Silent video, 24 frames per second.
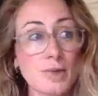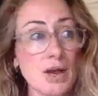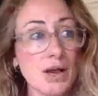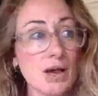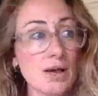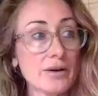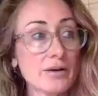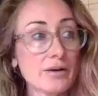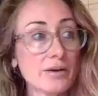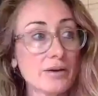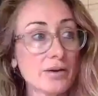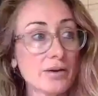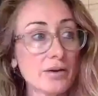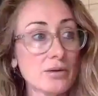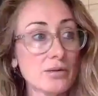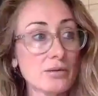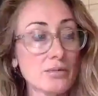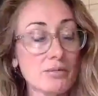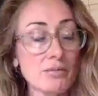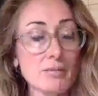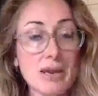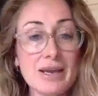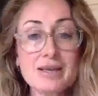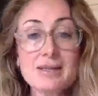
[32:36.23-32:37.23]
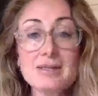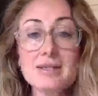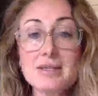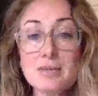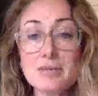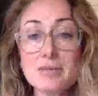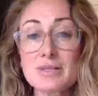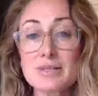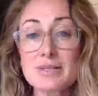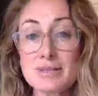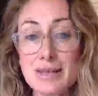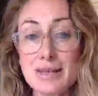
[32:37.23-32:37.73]
I don't know, make
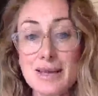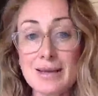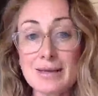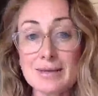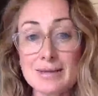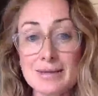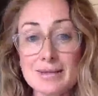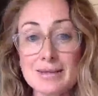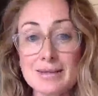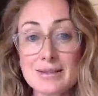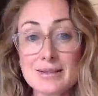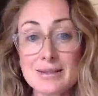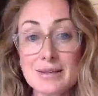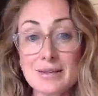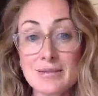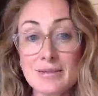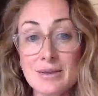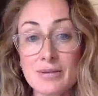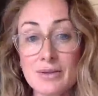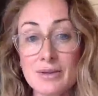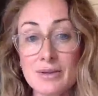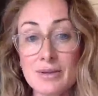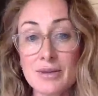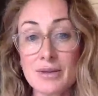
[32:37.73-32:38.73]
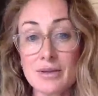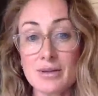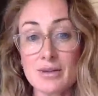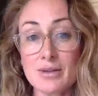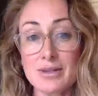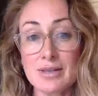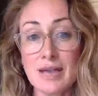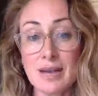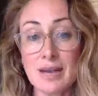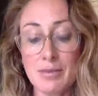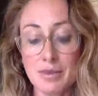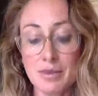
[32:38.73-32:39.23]
some sense of everything
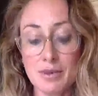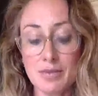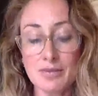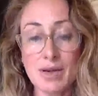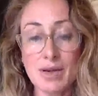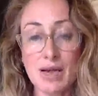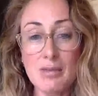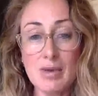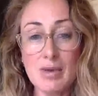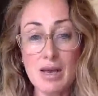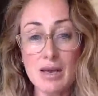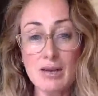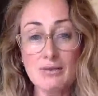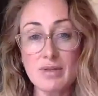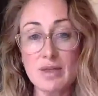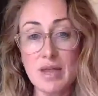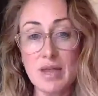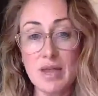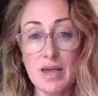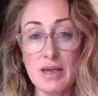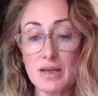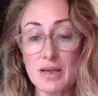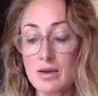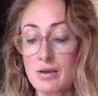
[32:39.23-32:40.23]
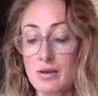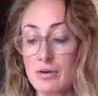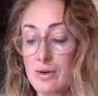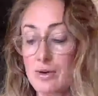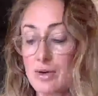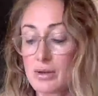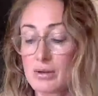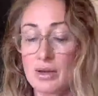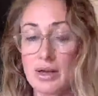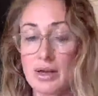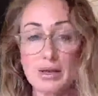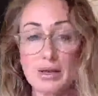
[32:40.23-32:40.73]
that's happened. You've come out of the anger
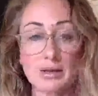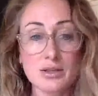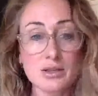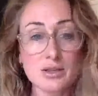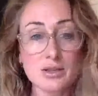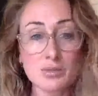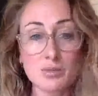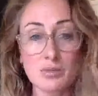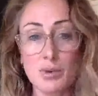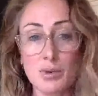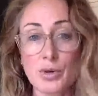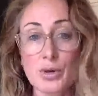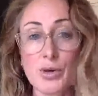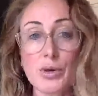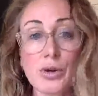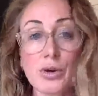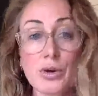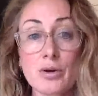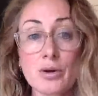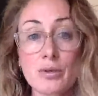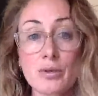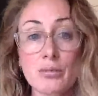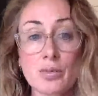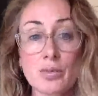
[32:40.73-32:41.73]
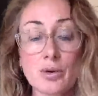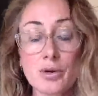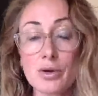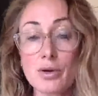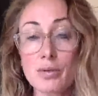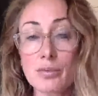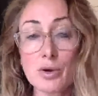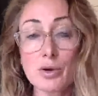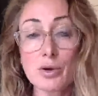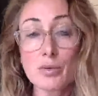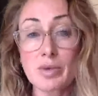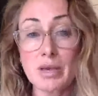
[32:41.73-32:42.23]
and you're like, just
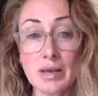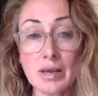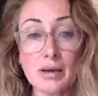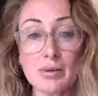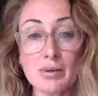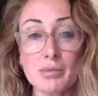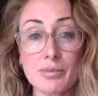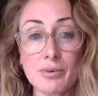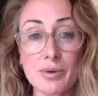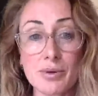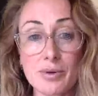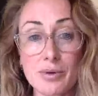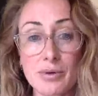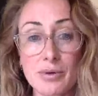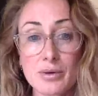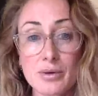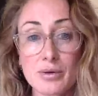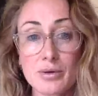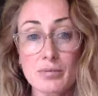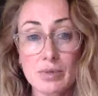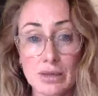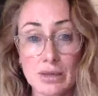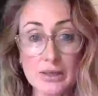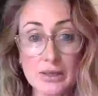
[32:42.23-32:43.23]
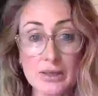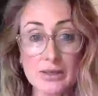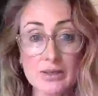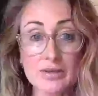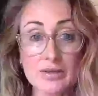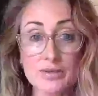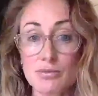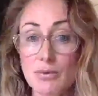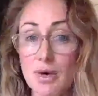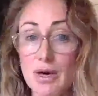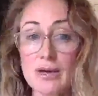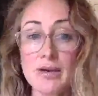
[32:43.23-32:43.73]
bergamot me up,
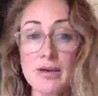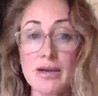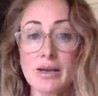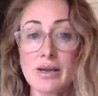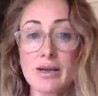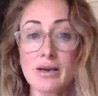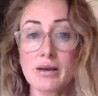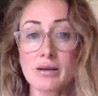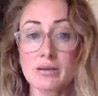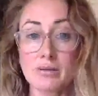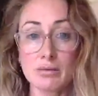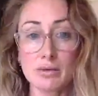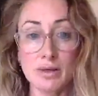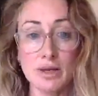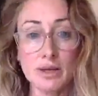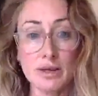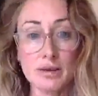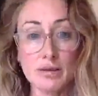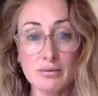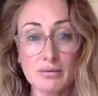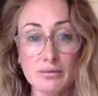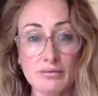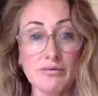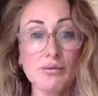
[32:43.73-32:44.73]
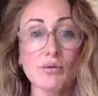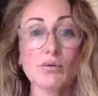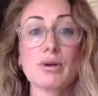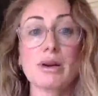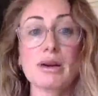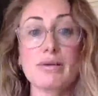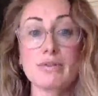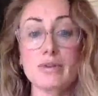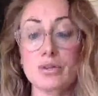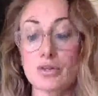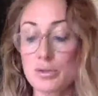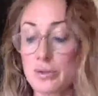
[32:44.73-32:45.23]
please, right now, like
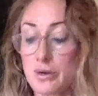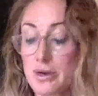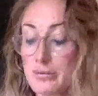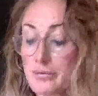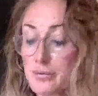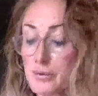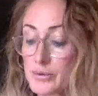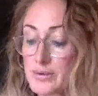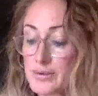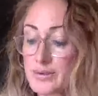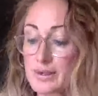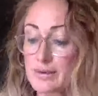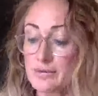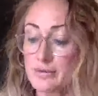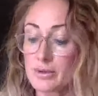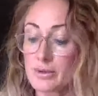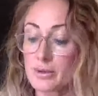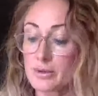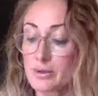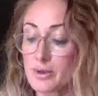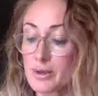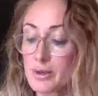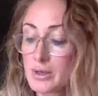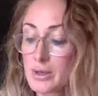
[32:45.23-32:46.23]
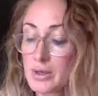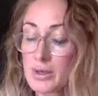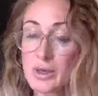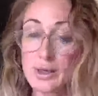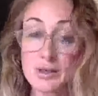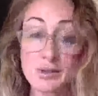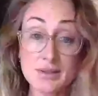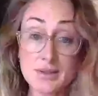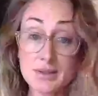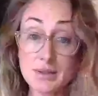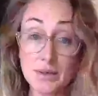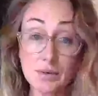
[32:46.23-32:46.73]
forever, 24/7.
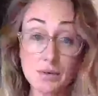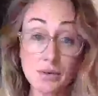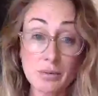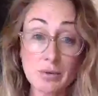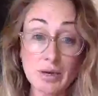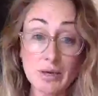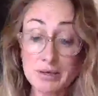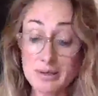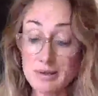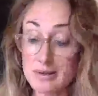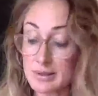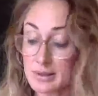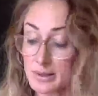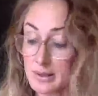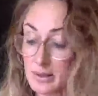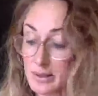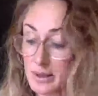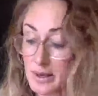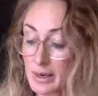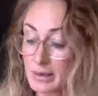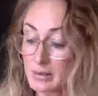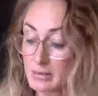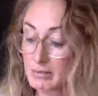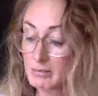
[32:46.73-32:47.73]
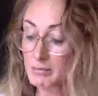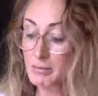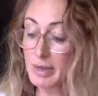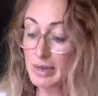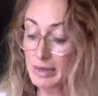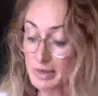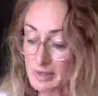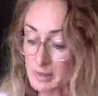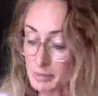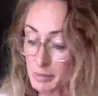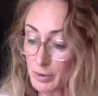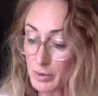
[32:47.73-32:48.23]
It's so amazing. And
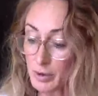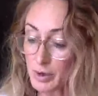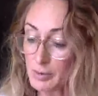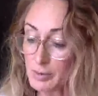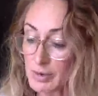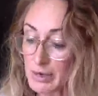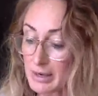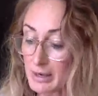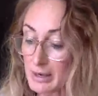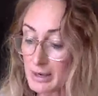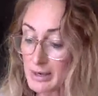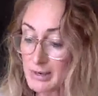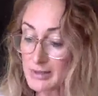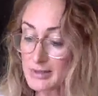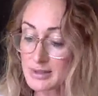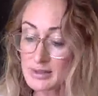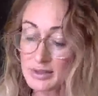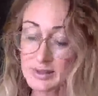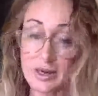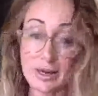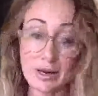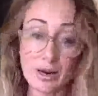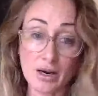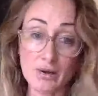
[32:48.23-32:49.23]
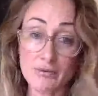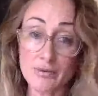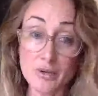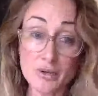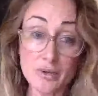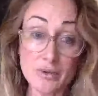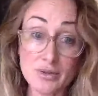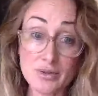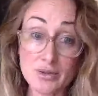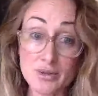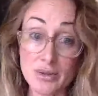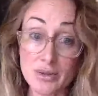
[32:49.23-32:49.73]
Beck spoke about it yesterday. I've
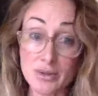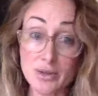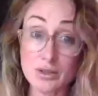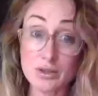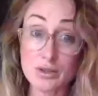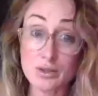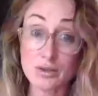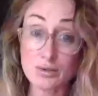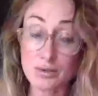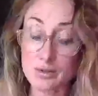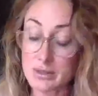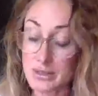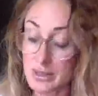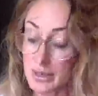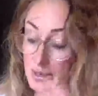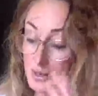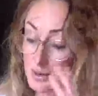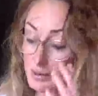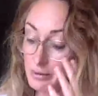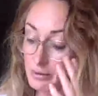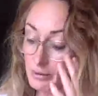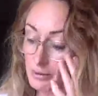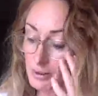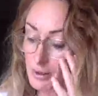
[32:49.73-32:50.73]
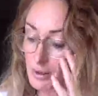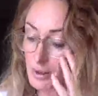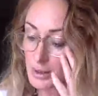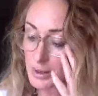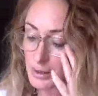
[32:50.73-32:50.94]
used it to death.